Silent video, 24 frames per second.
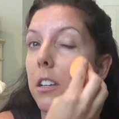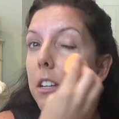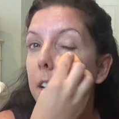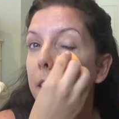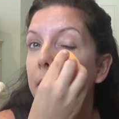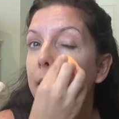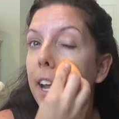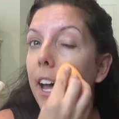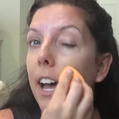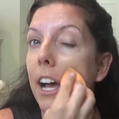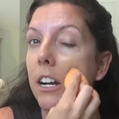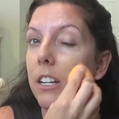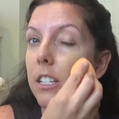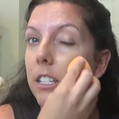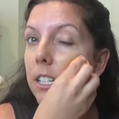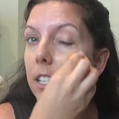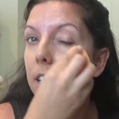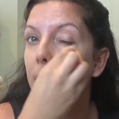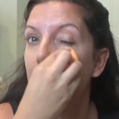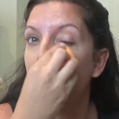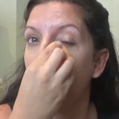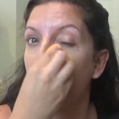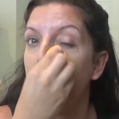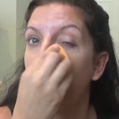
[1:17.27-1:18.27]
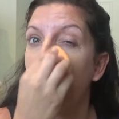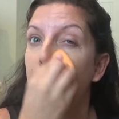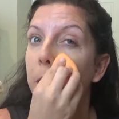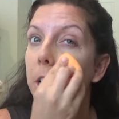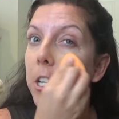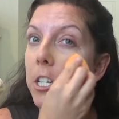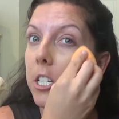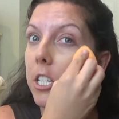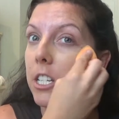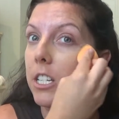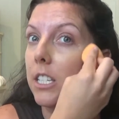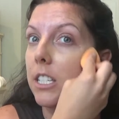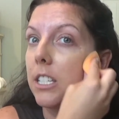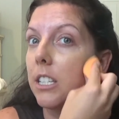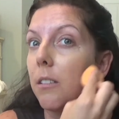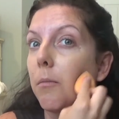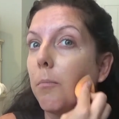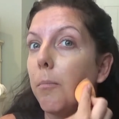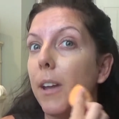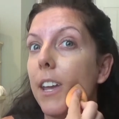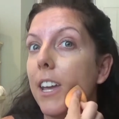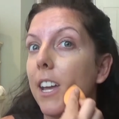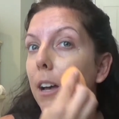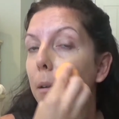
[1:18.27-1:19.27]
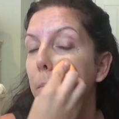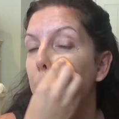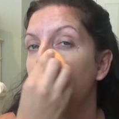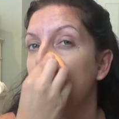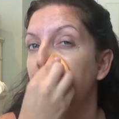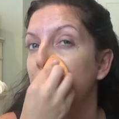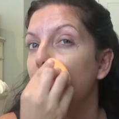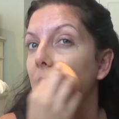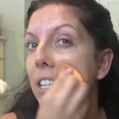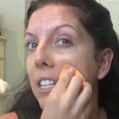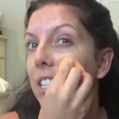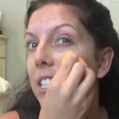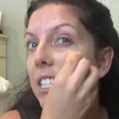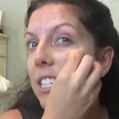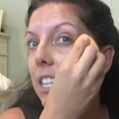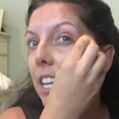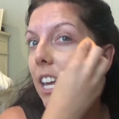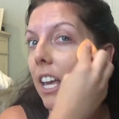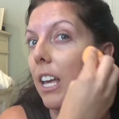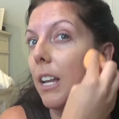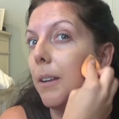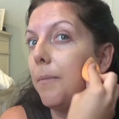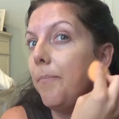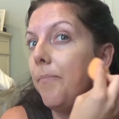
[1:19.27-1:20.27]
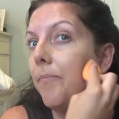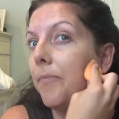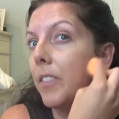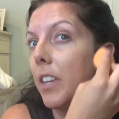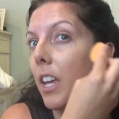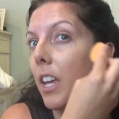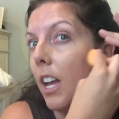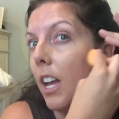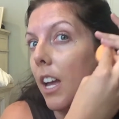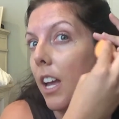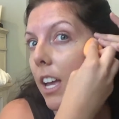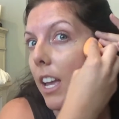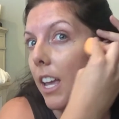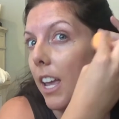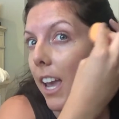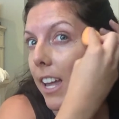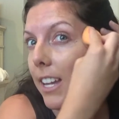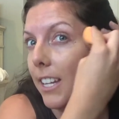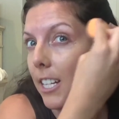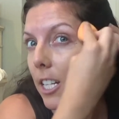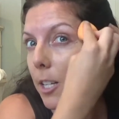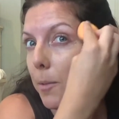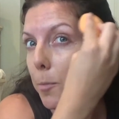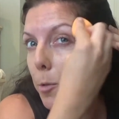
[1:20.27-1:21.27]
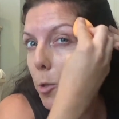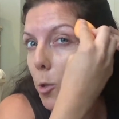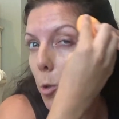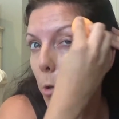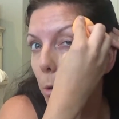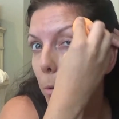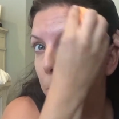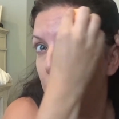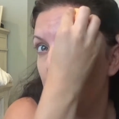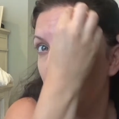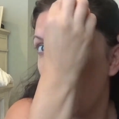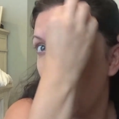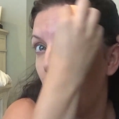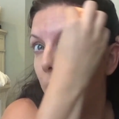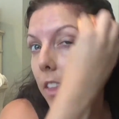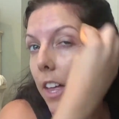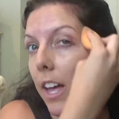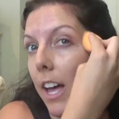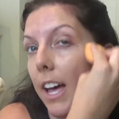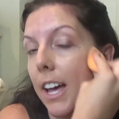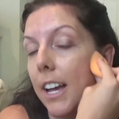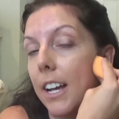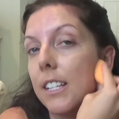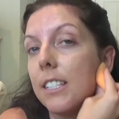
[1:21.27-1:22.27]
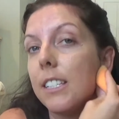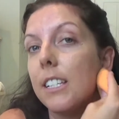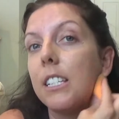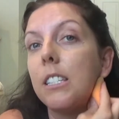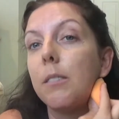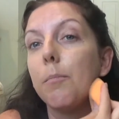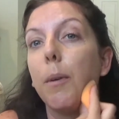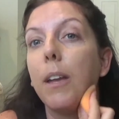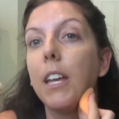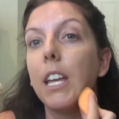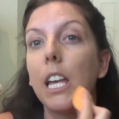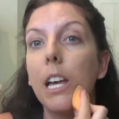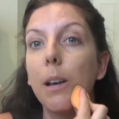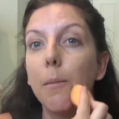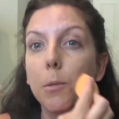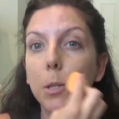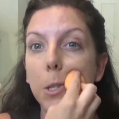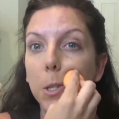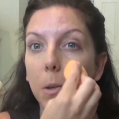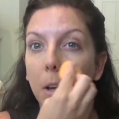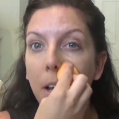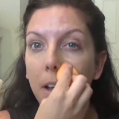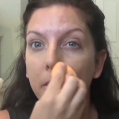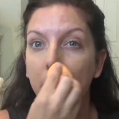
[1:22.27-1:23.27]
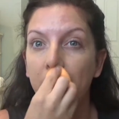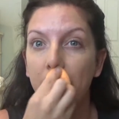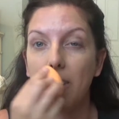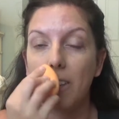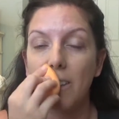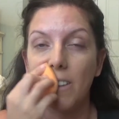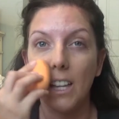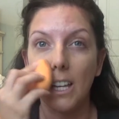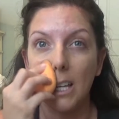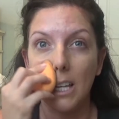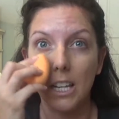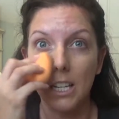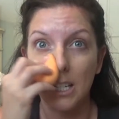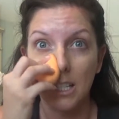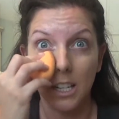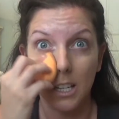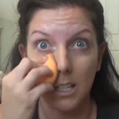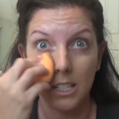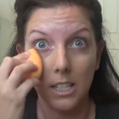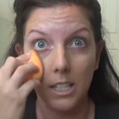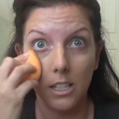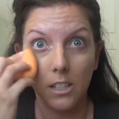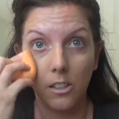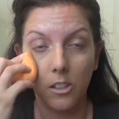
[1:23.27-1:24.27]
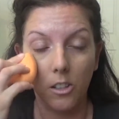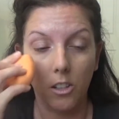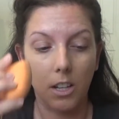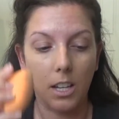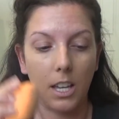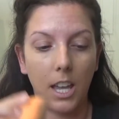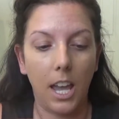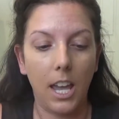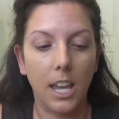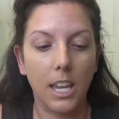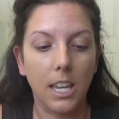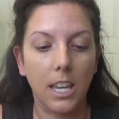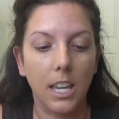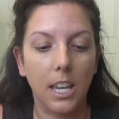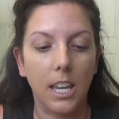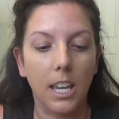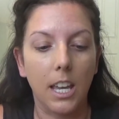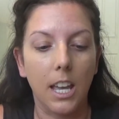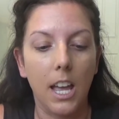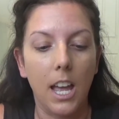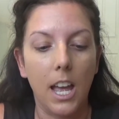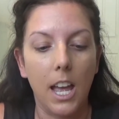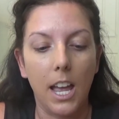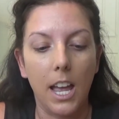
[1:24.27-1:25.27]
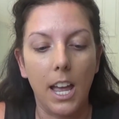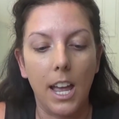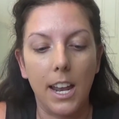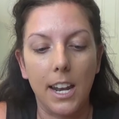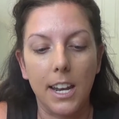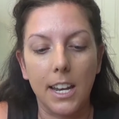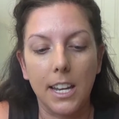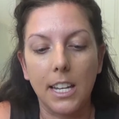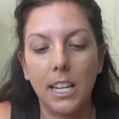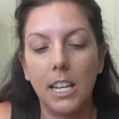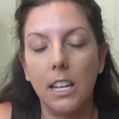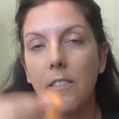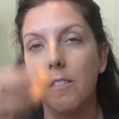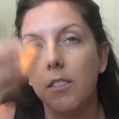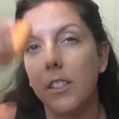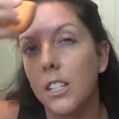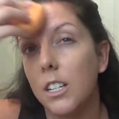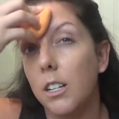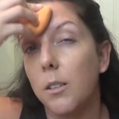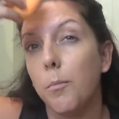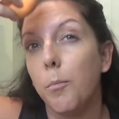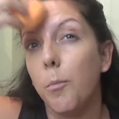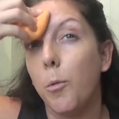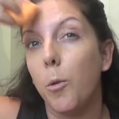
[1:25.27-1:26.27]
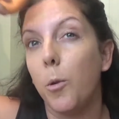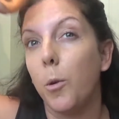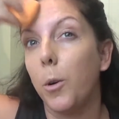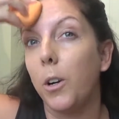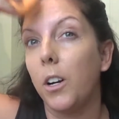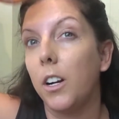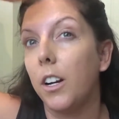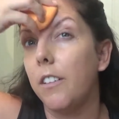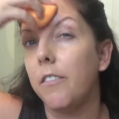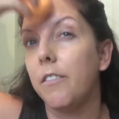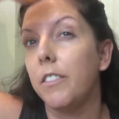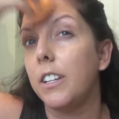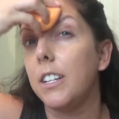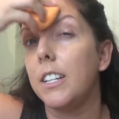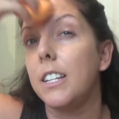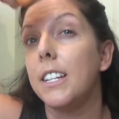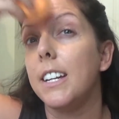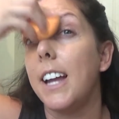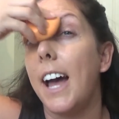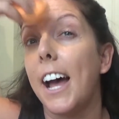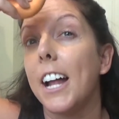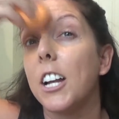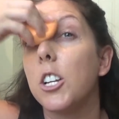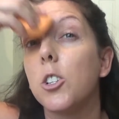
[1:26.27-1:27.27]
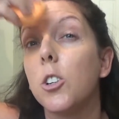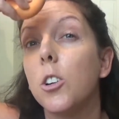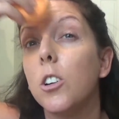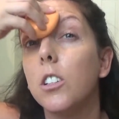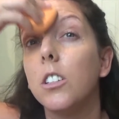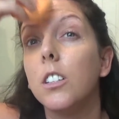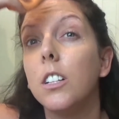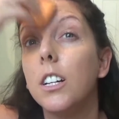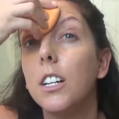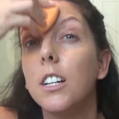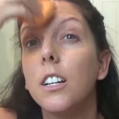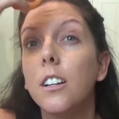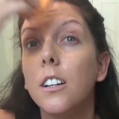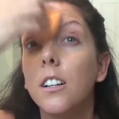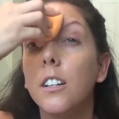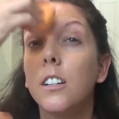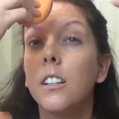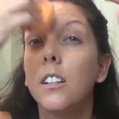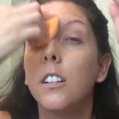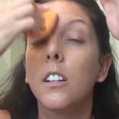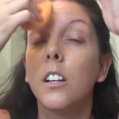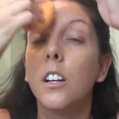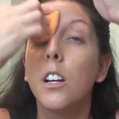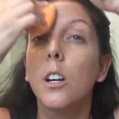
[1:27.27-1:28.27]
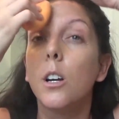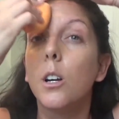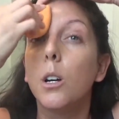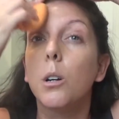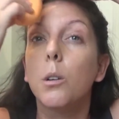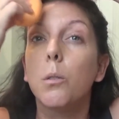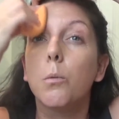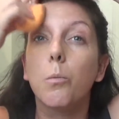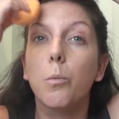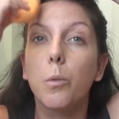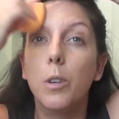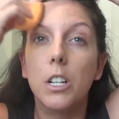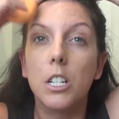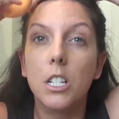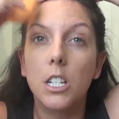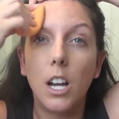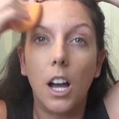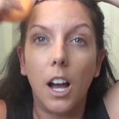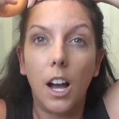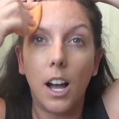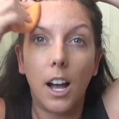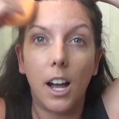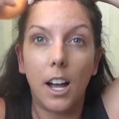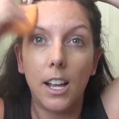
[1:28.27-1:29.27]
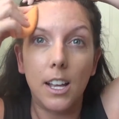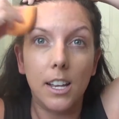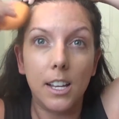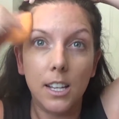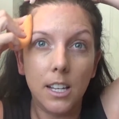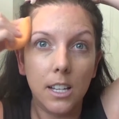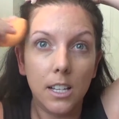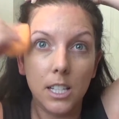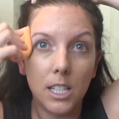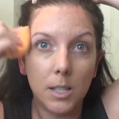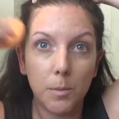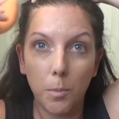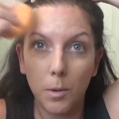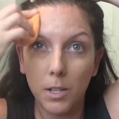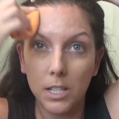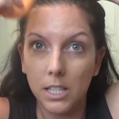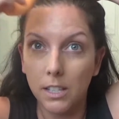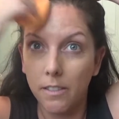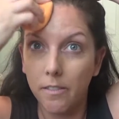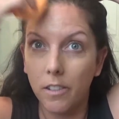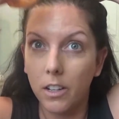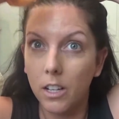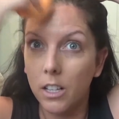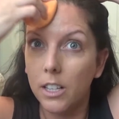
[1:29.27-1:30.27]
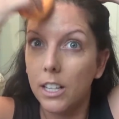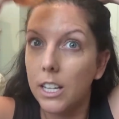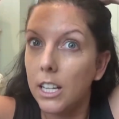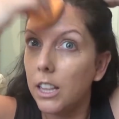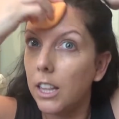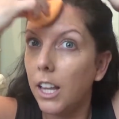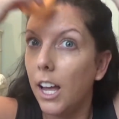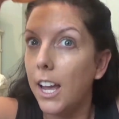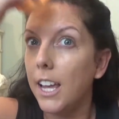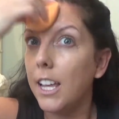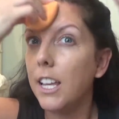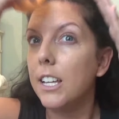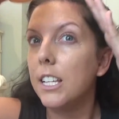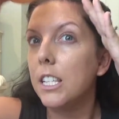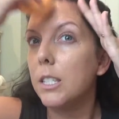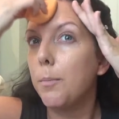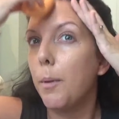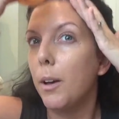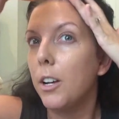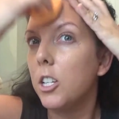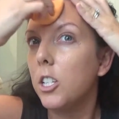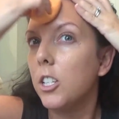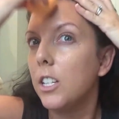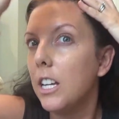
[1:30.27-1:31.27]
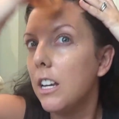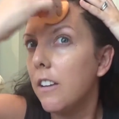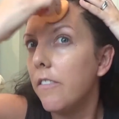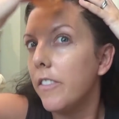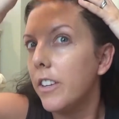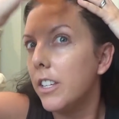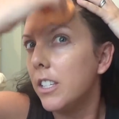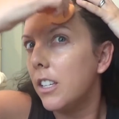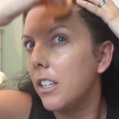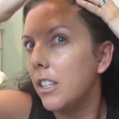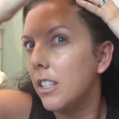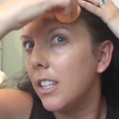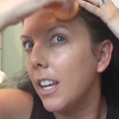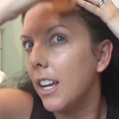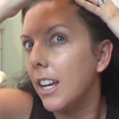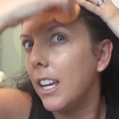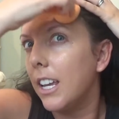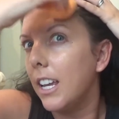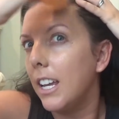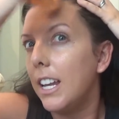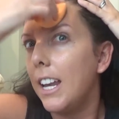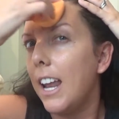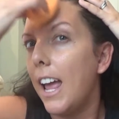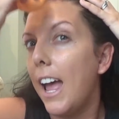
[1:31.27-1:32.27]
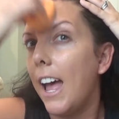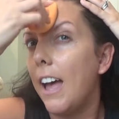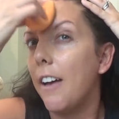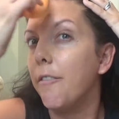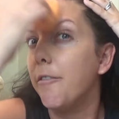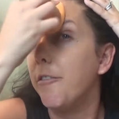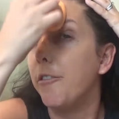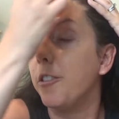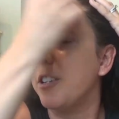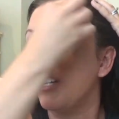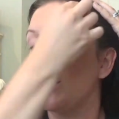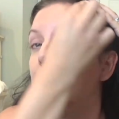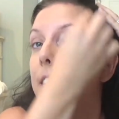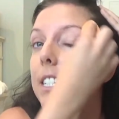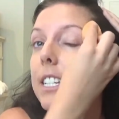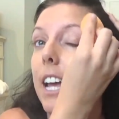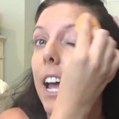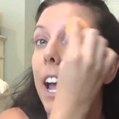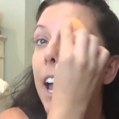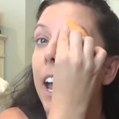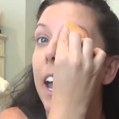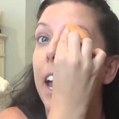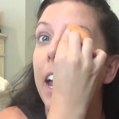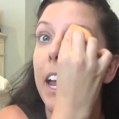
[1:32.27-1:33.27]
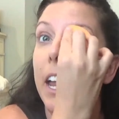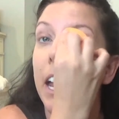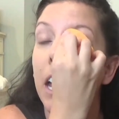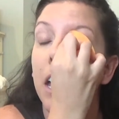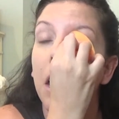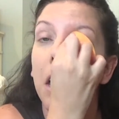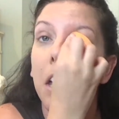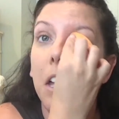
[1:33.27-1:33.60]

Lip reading: it actually like pushes the makeup into the skin and it absorbs all the excess makeup, so I feel like it doesn't look cakey and it gives it a more of a natural look, which I specifically like, especially if this is like an everyday,